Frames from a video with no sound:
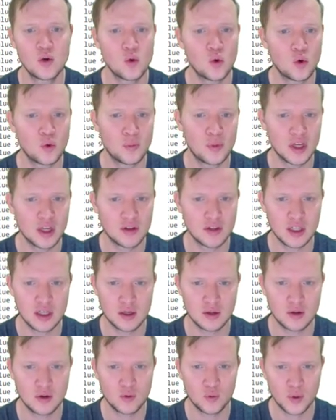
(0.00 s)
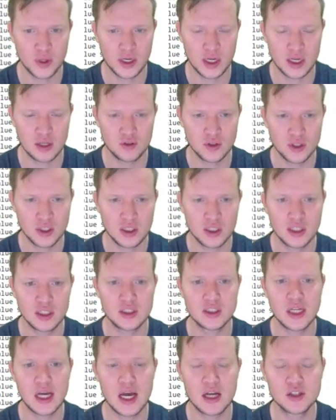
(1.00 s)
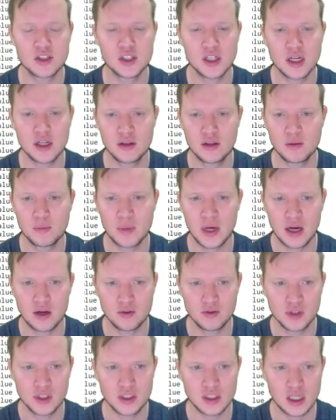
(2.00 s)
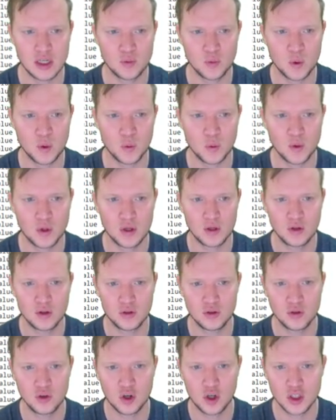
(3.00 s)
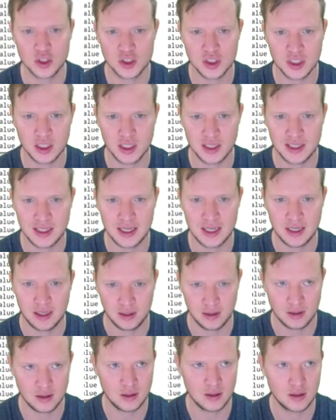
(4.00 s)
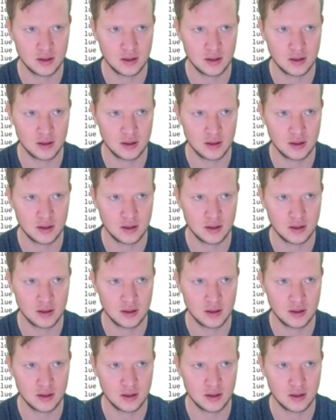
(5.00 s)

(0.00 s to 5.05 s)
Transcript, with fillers: or bigger than 100, it's outside the boundaries and we will ask again.